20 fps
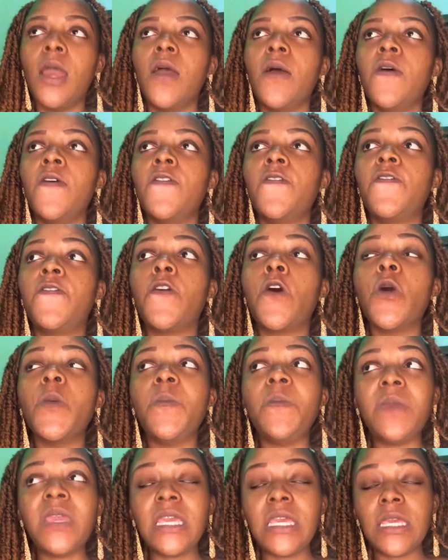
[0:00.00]
For
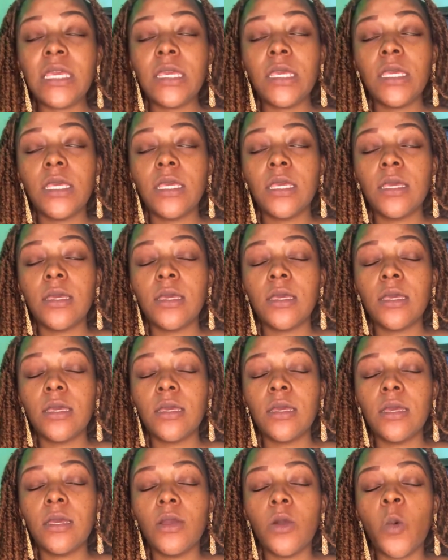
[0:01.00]
me,
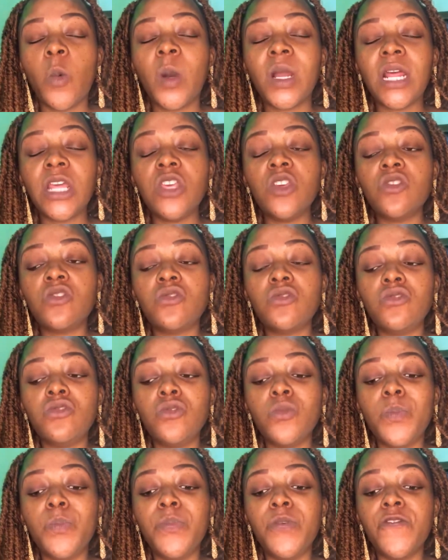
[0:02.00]
what I used to do
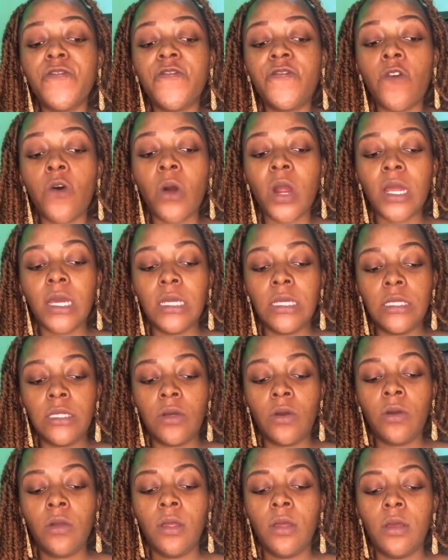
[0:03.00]
before
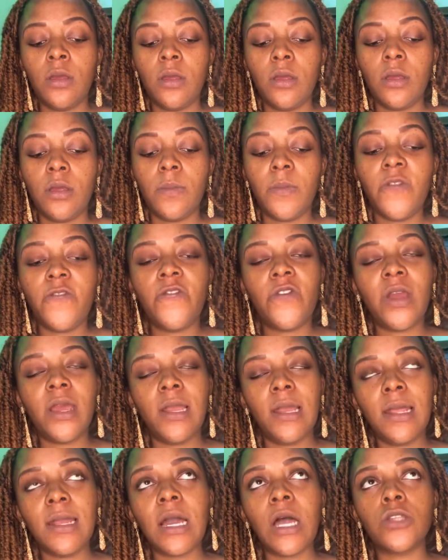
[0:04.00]
I
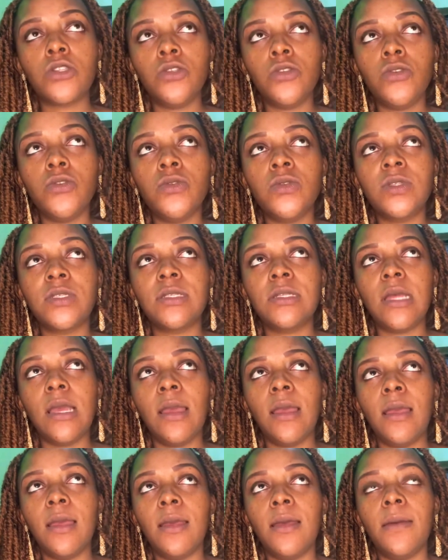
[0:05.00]
learned how to use
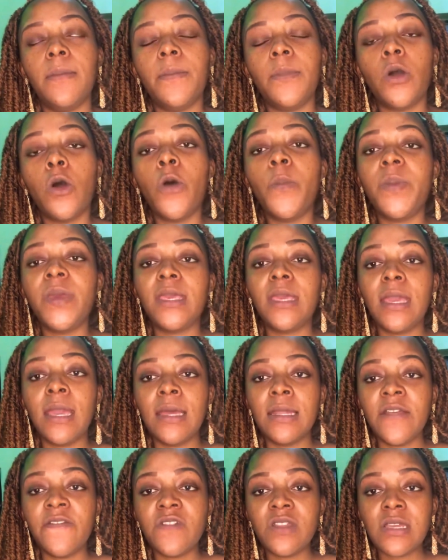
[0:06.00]
the OPK
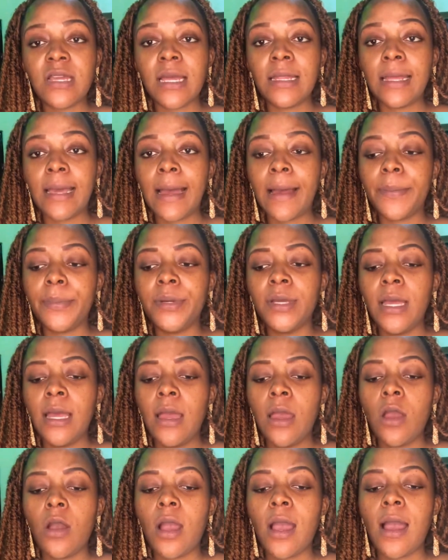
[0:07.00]
and everything on the app,
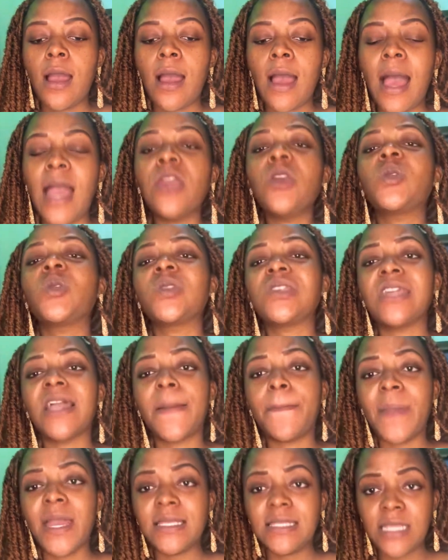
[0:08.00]
I used to check
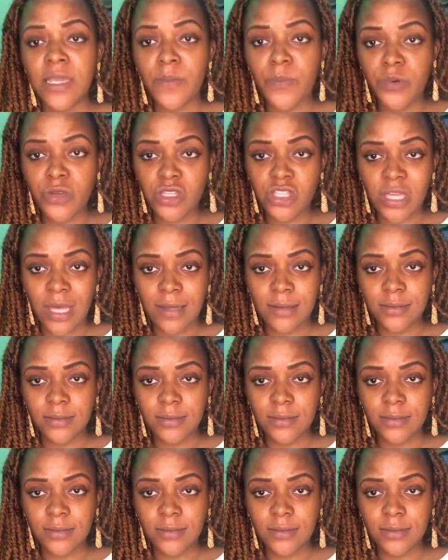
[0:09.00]
my temperature.